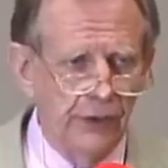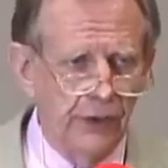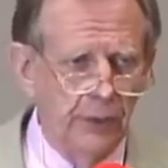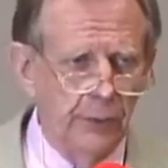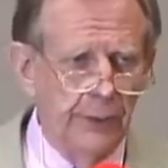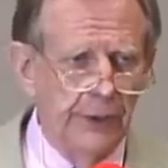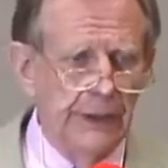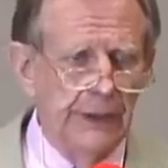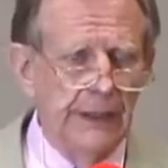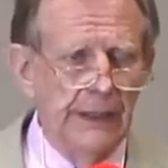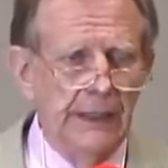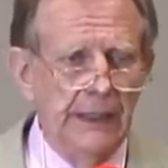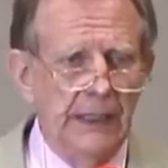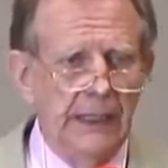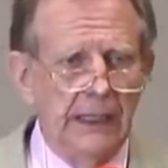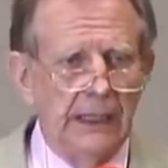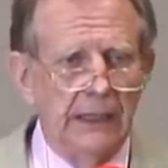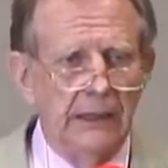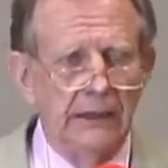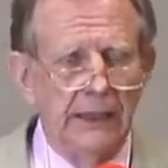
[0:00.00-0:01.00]
Hurlbut
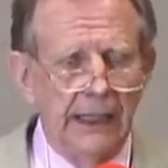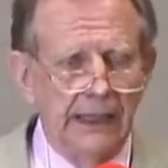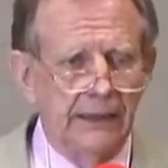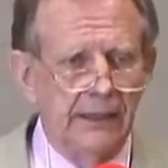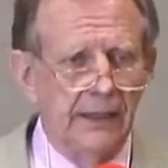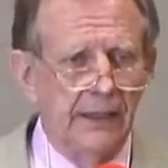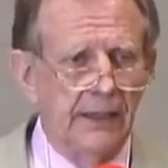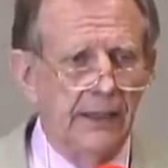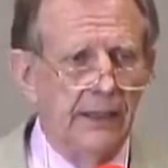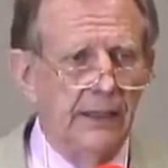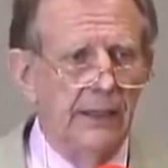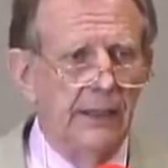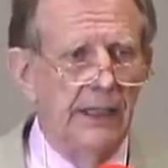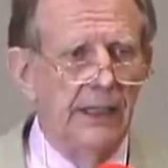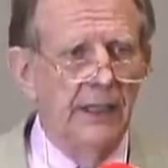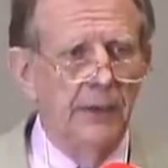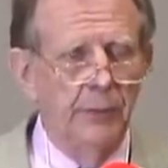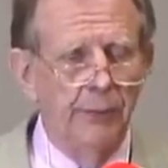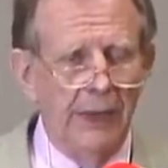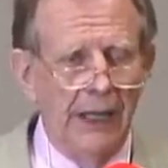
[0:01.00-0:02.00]
collected
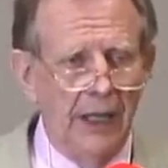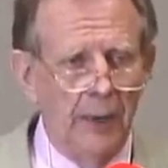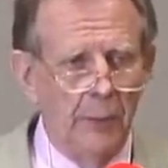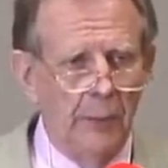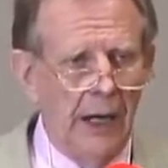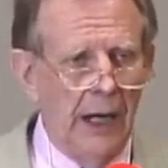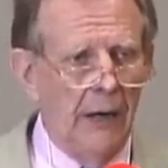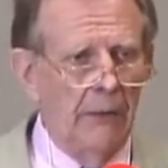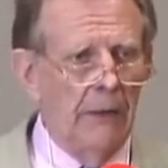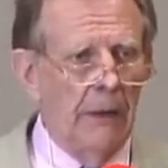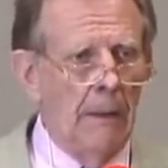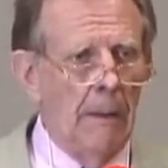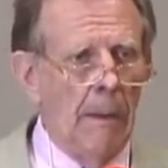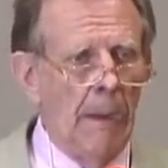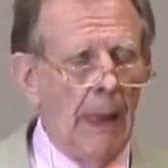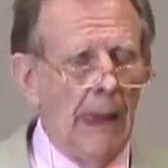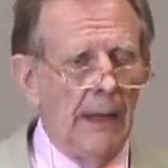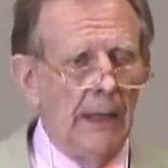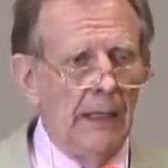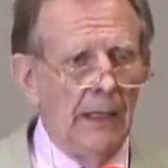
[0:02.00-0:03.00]
in Palmyra
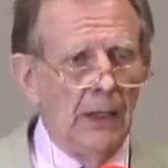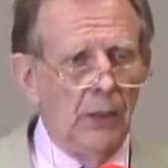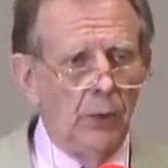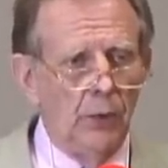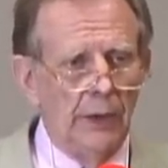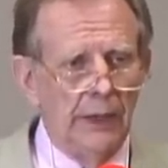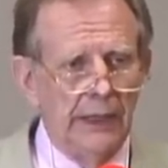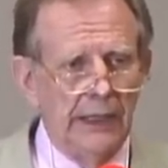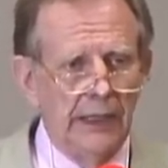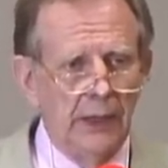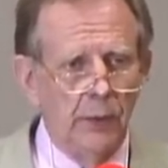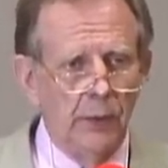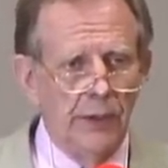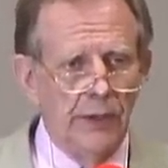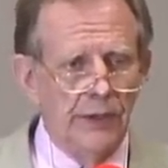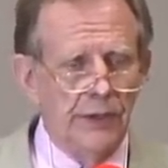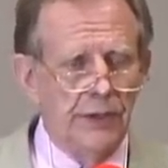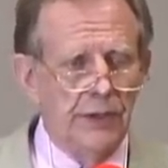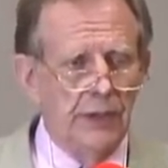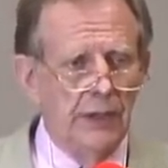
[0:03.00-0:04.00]
when he
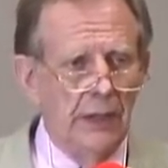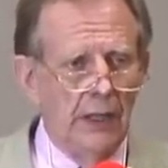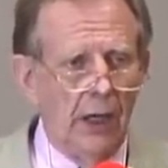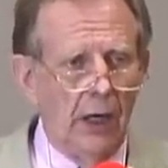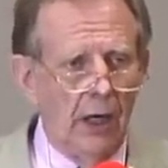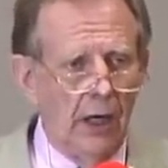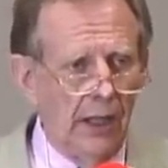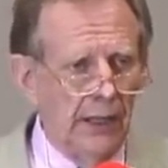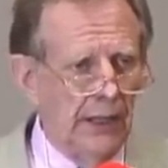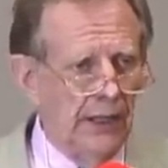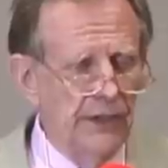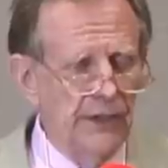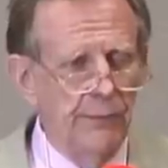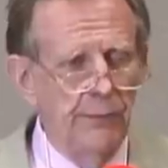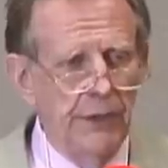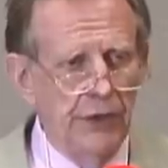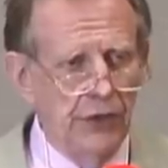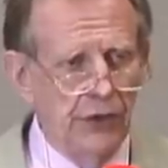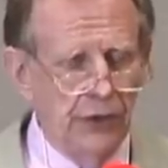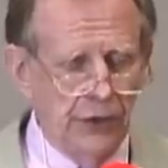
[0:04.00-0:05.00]
was on his
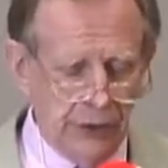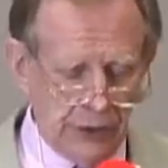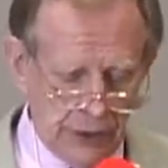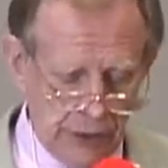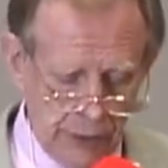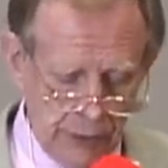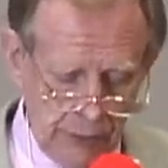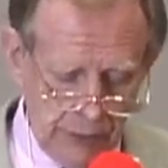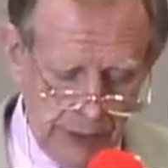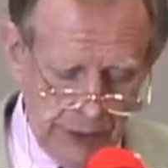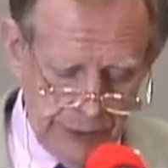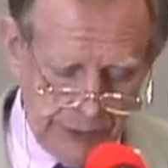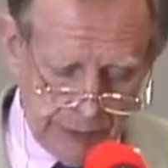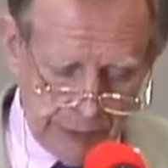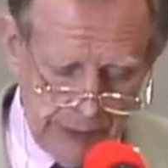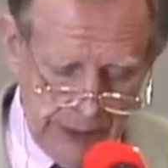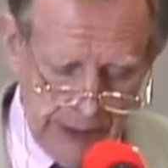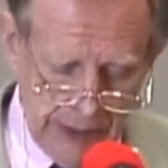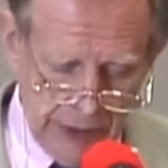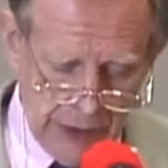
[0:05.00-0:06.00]
mission to
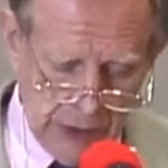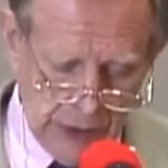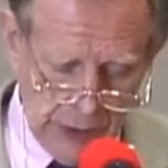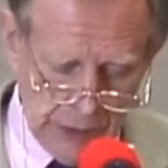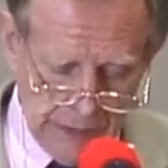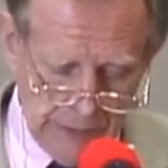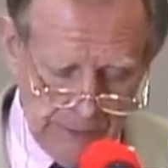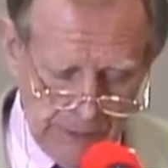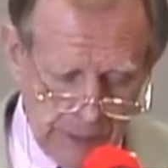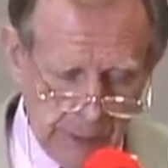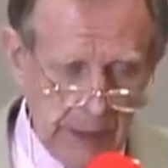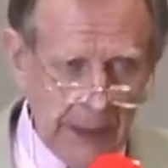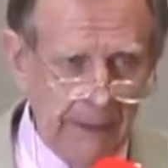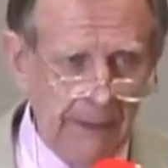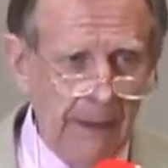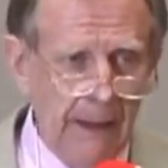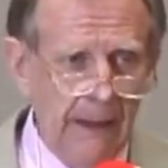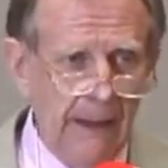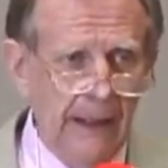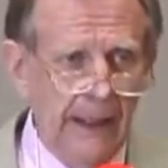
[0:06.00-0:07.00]
discredit Joseph Smith,
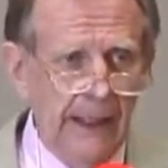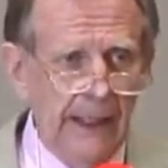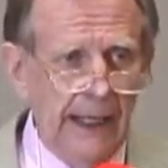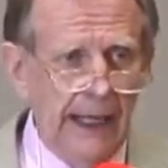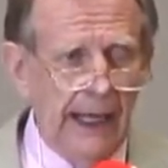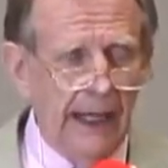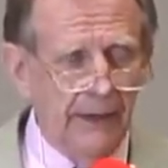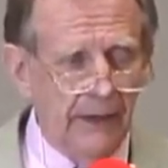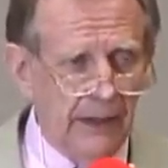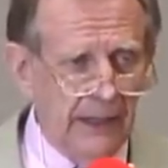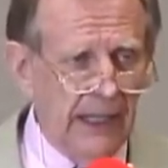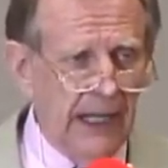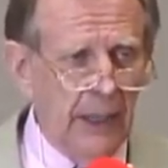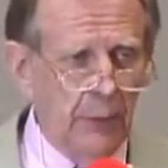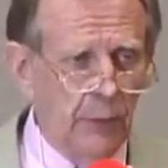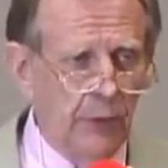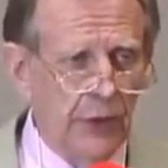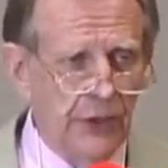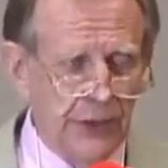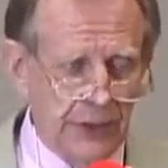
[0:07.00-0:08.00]
and the
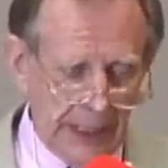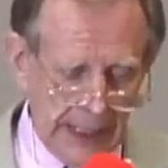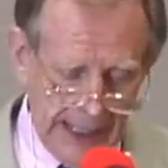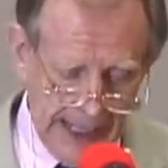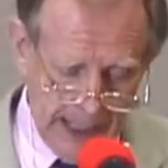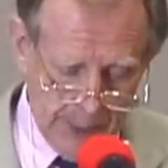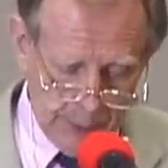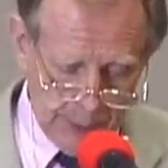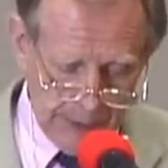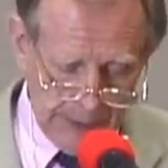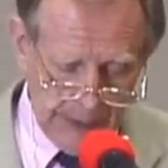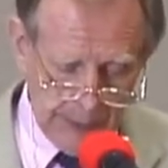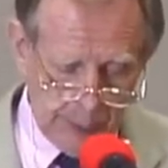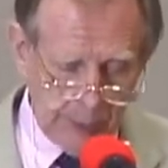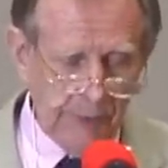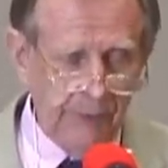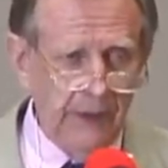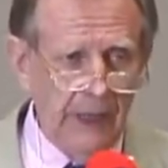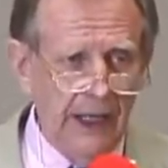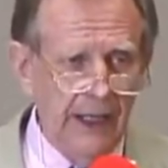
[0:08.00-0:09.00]
neighbors happily
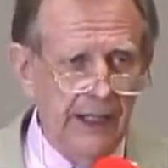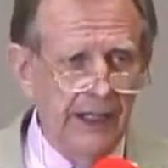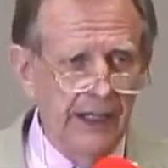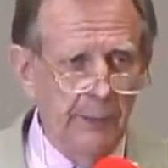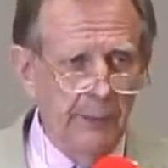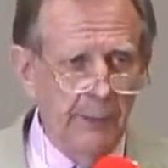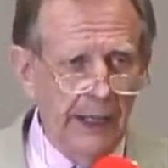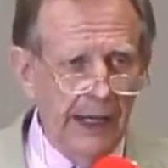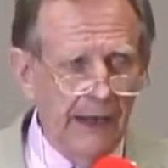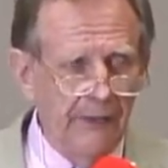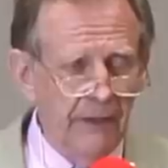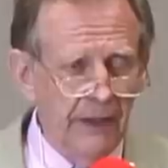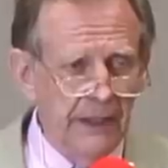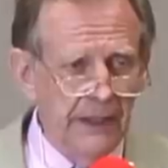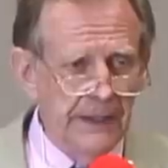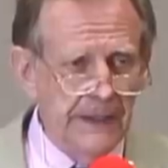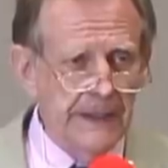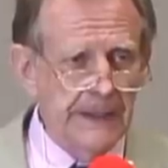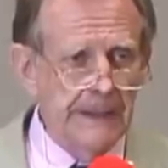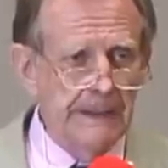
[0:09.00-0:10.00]
provided him
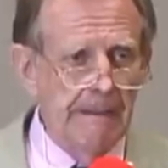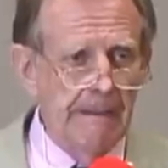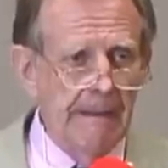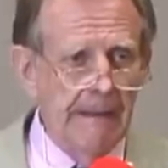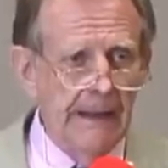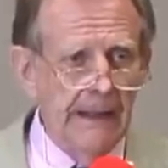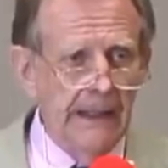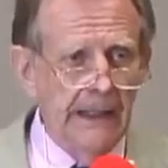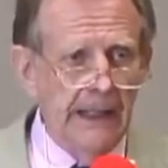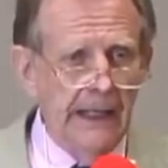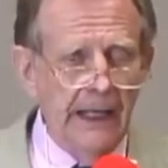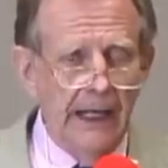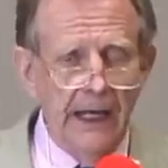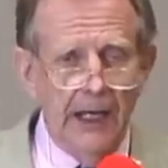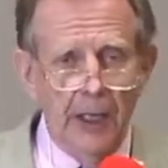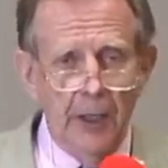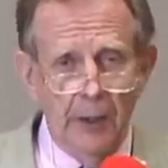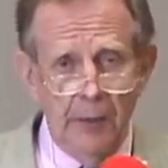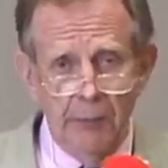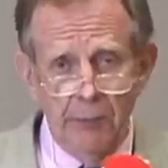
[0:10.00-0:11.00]
evidence,
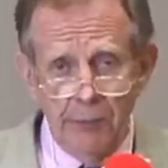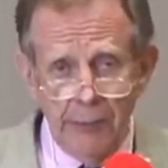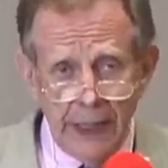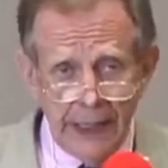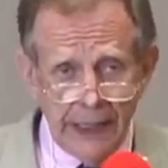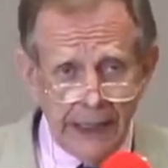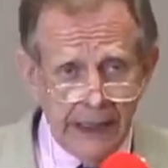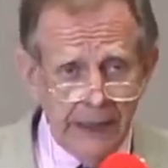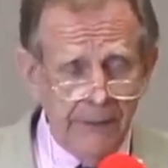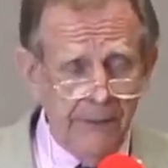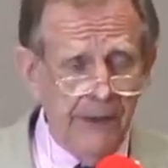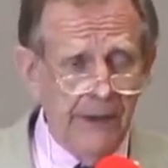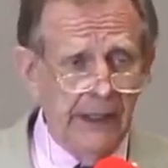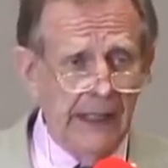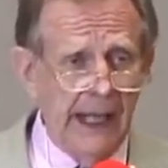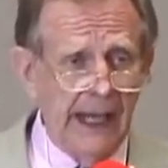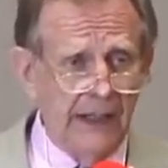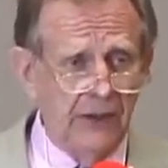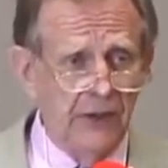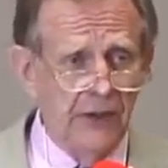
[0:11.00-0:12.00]
uh, many of
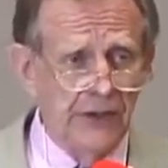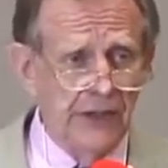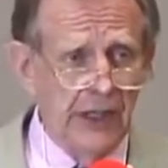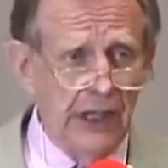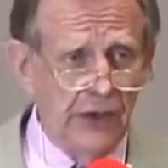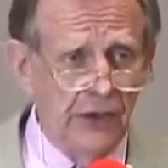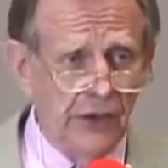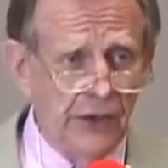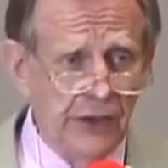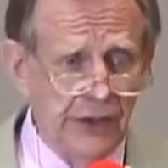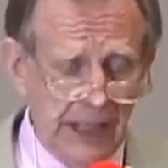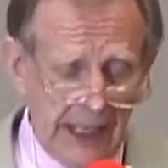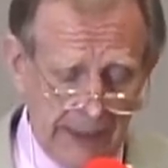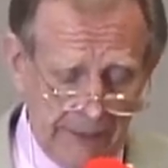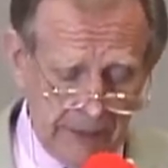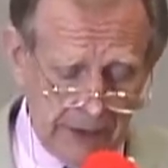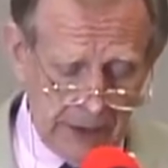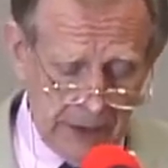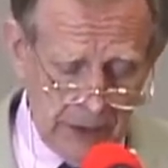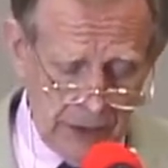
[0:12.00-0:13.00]
the accusations
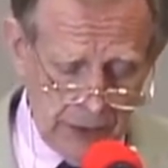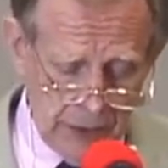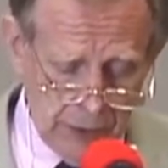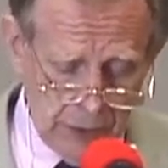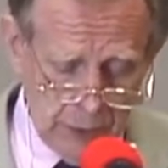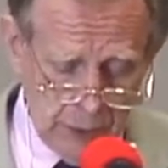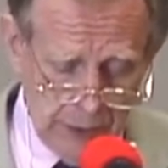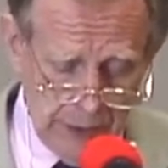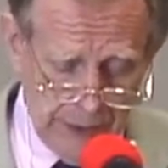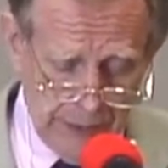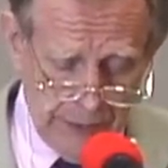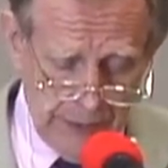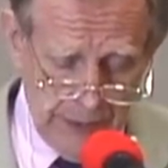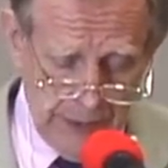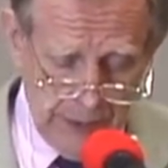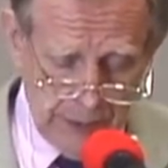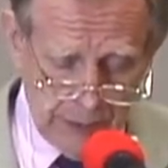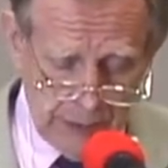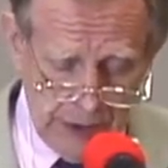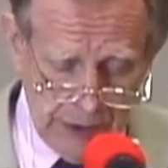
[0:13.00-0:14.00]
having to do with
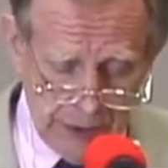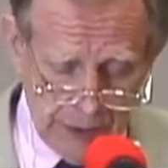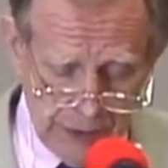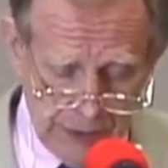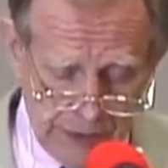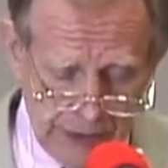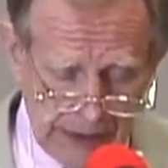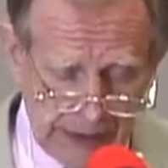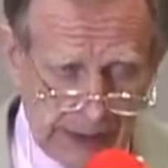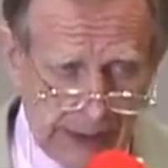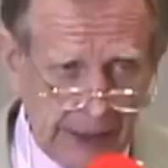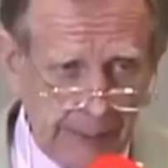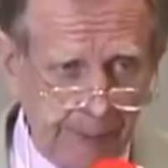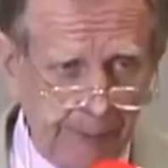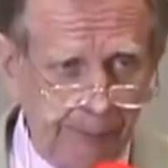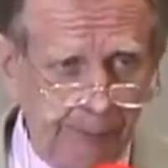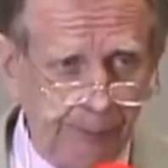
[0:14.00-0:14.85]
treasure seeking.